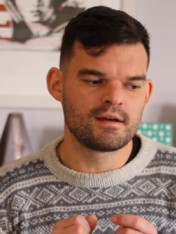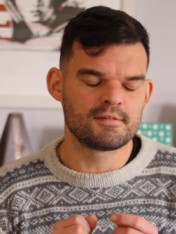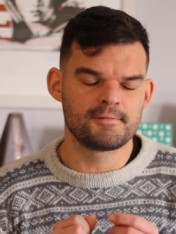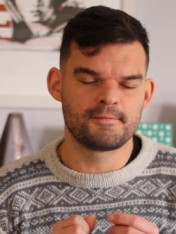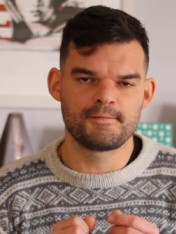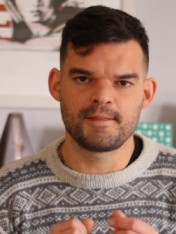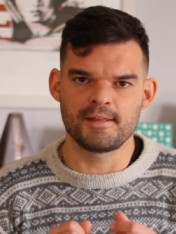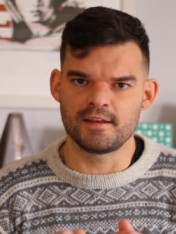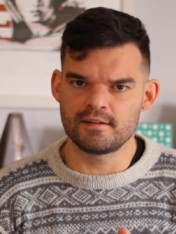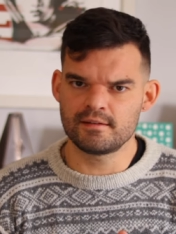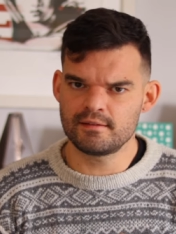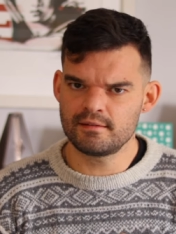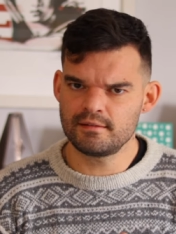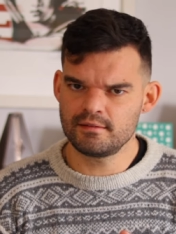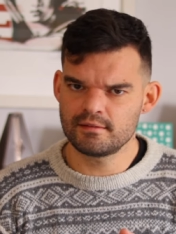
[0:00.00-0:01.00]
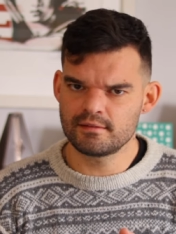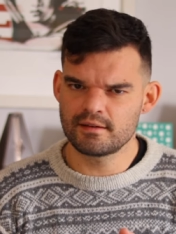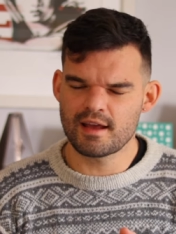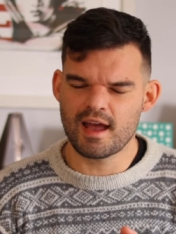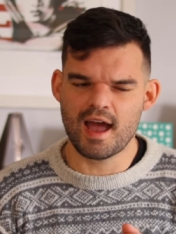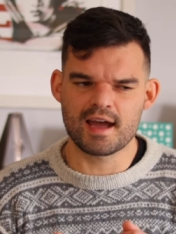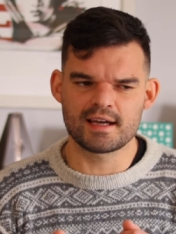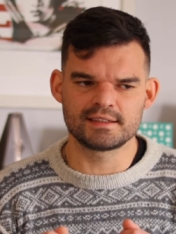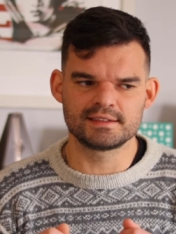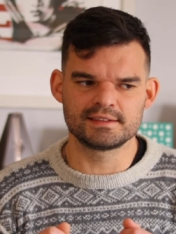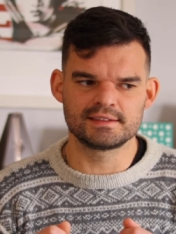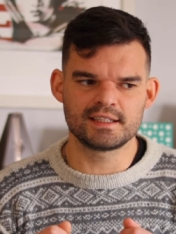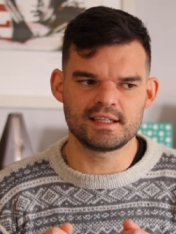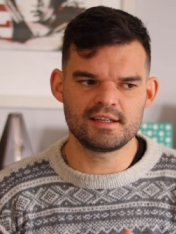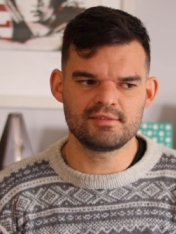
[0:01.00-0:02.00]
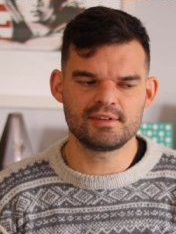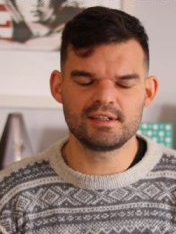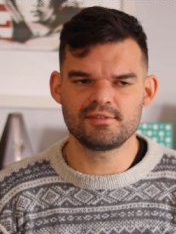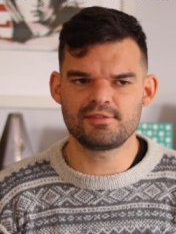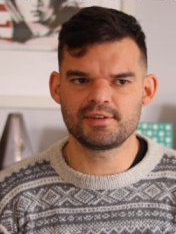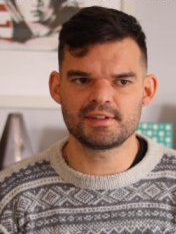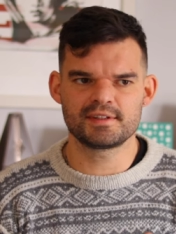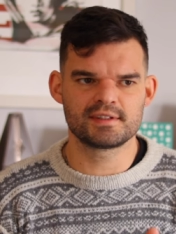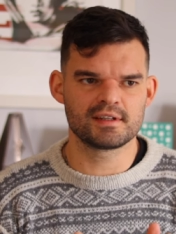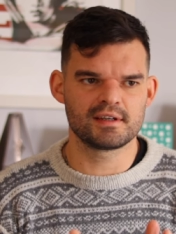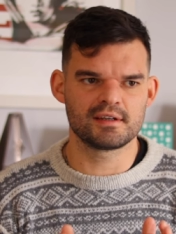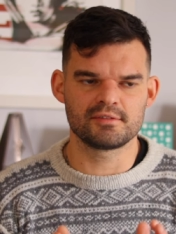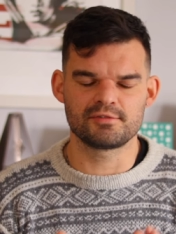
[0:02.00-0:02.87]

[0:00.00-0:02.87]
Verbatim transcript: thin and even if it's a uh,